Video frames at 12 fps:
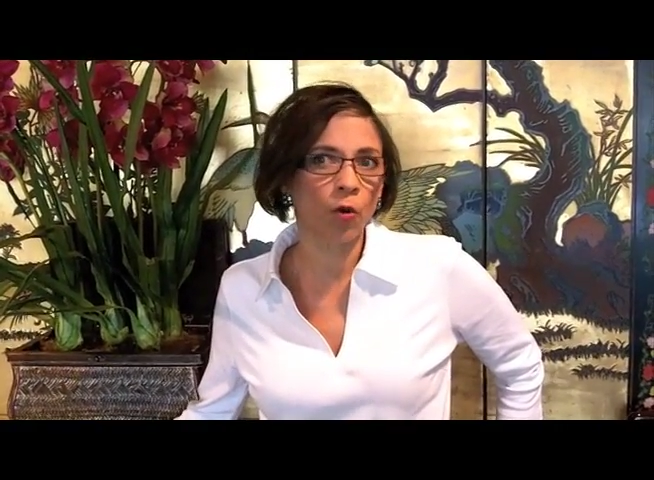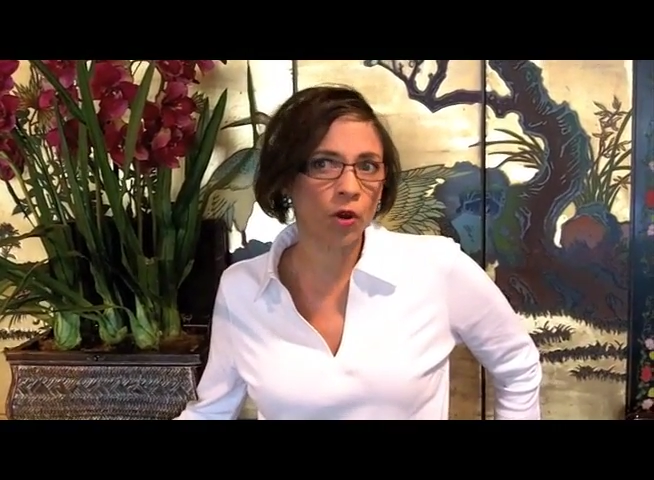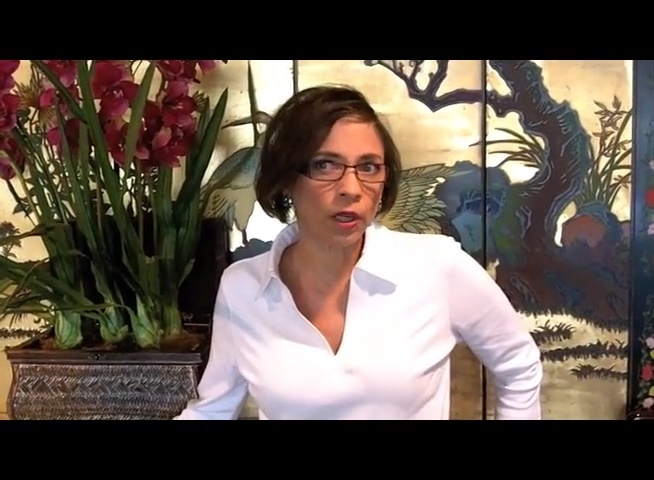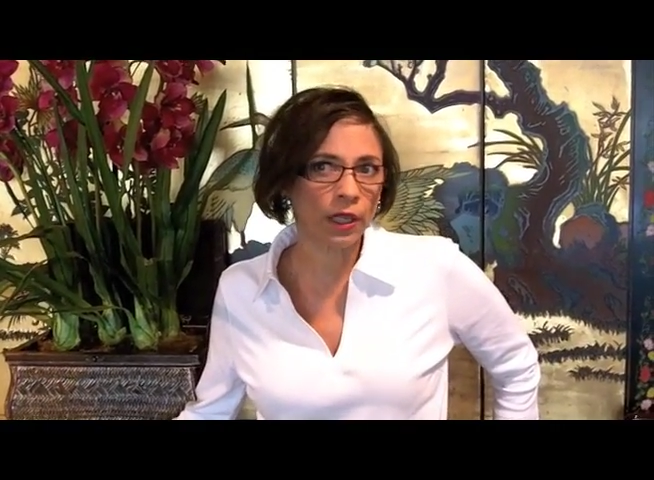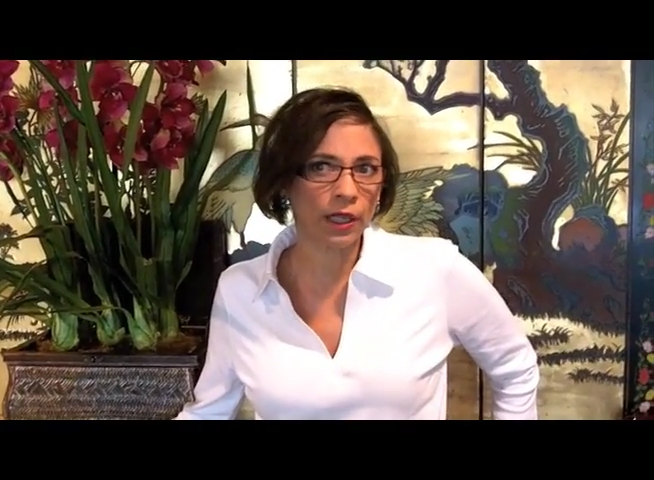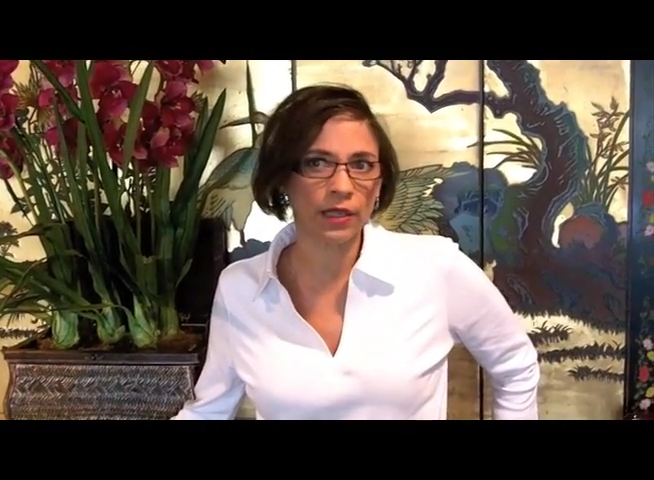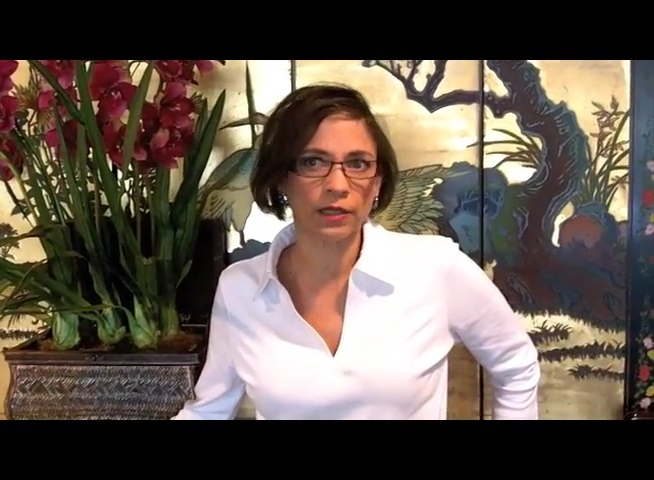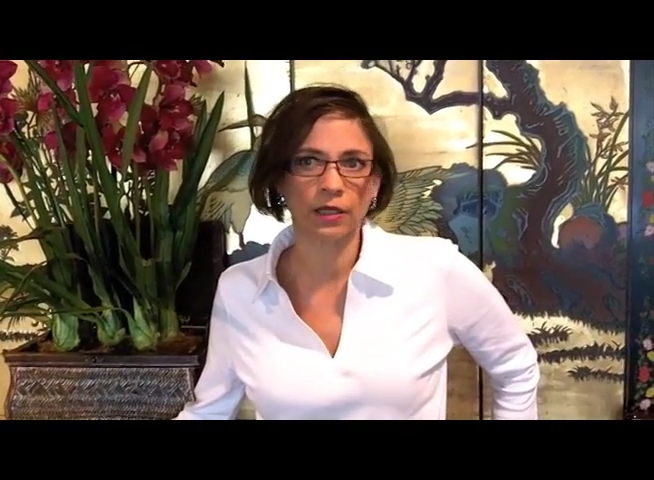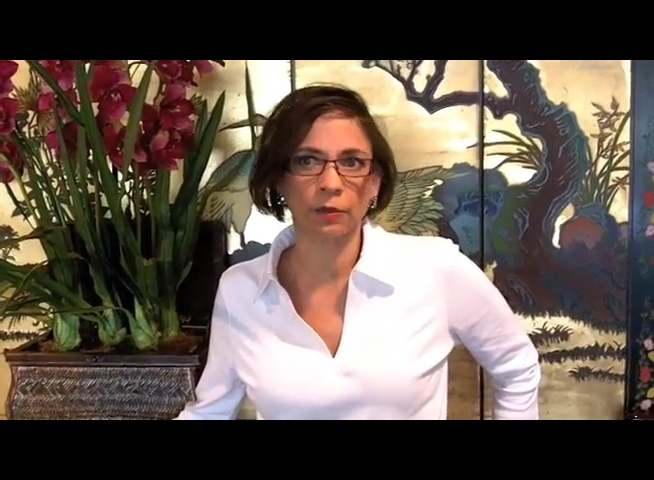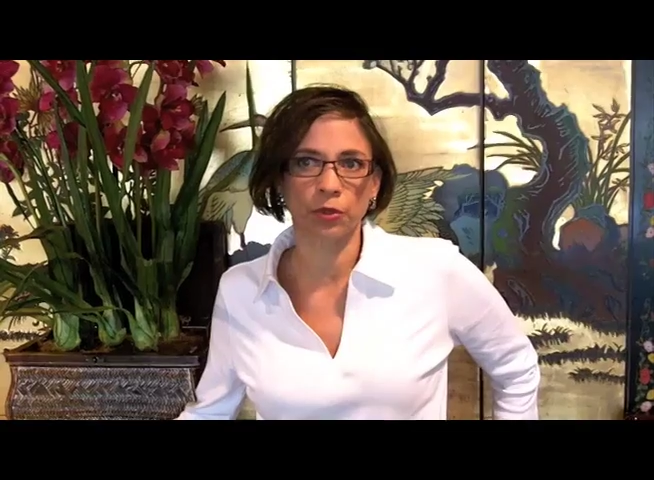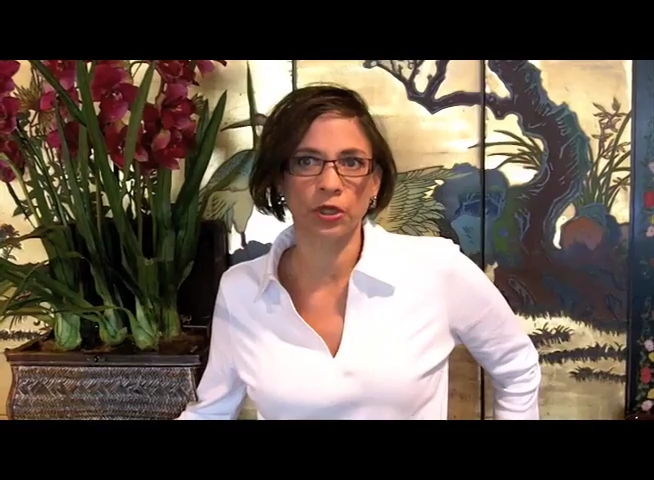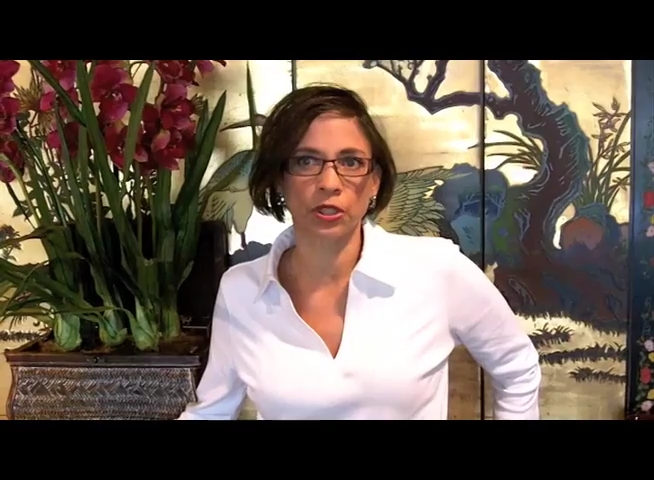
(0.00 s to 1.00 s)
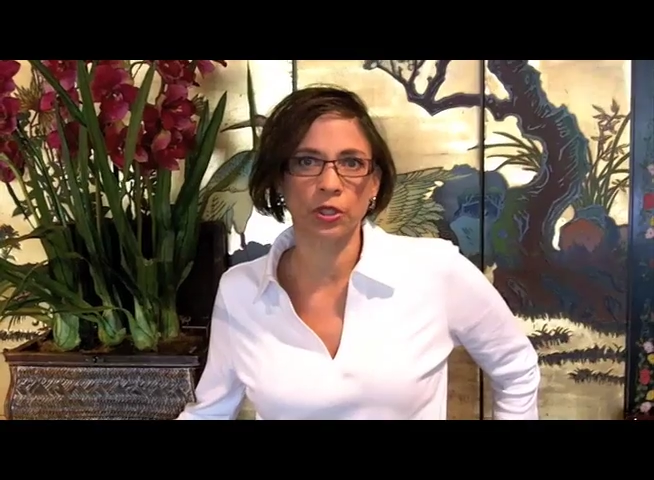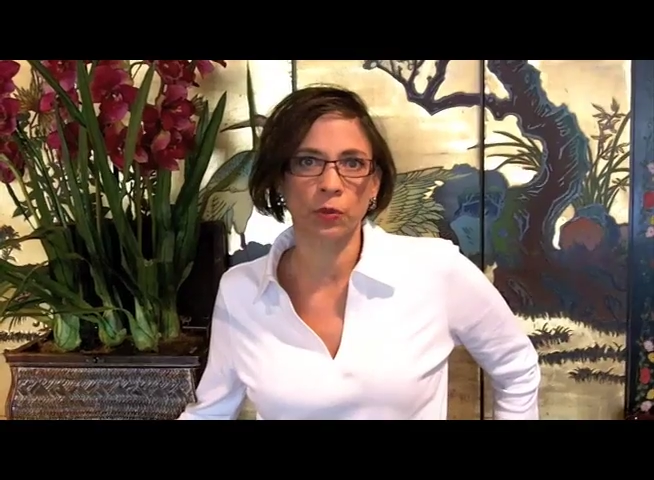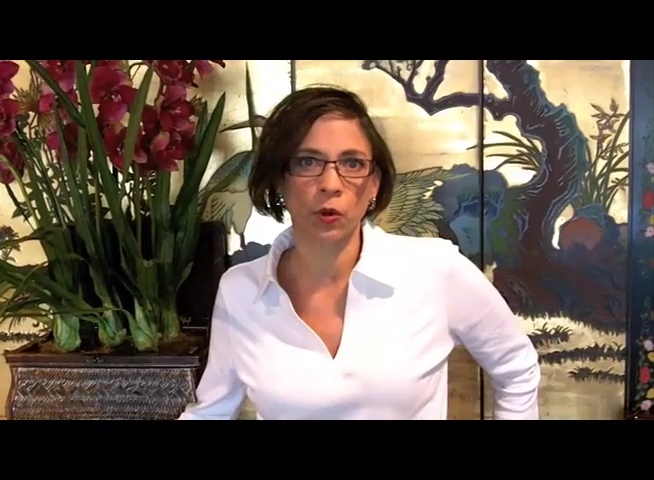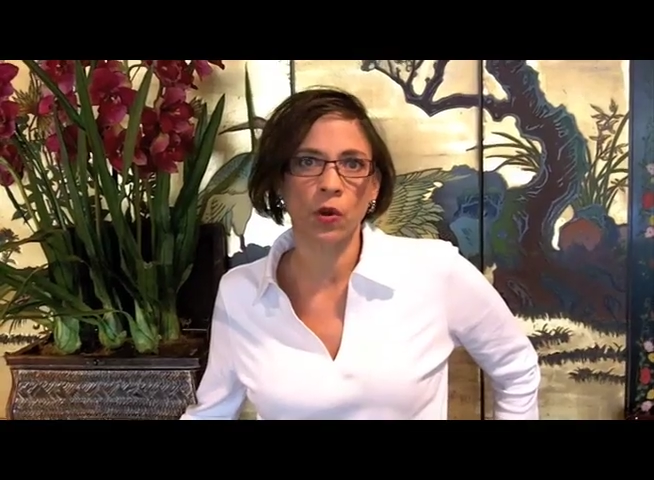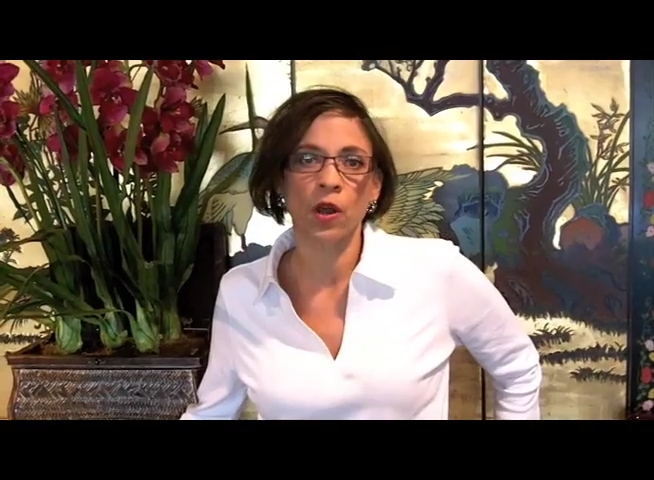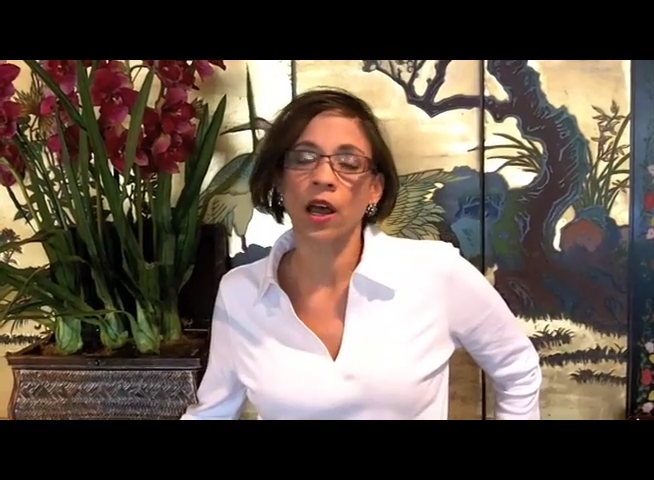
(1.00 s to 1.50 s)
organizing
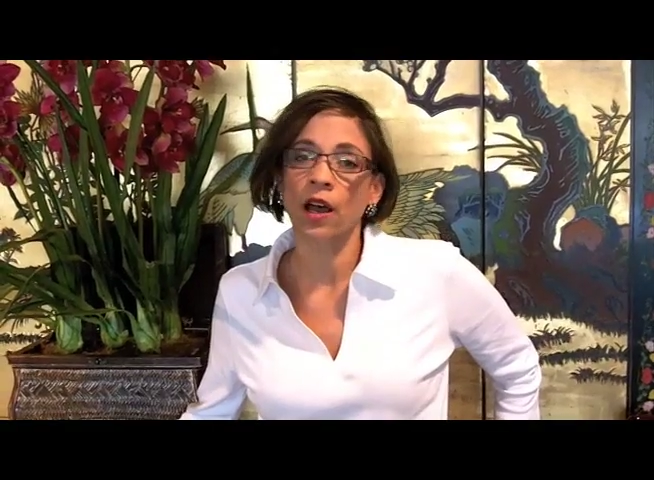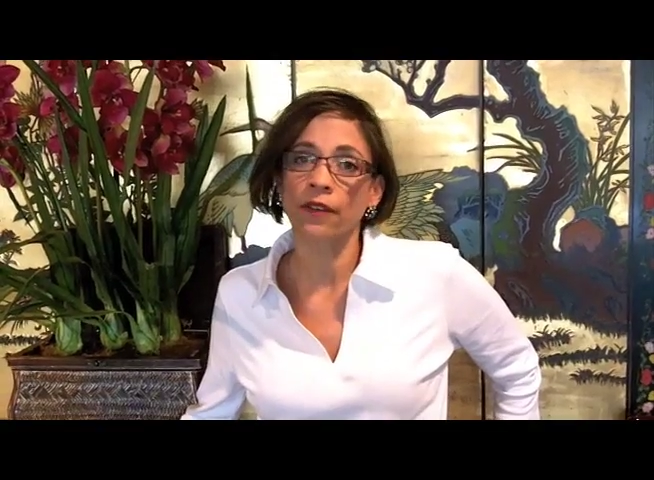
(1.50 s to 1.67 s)
principle of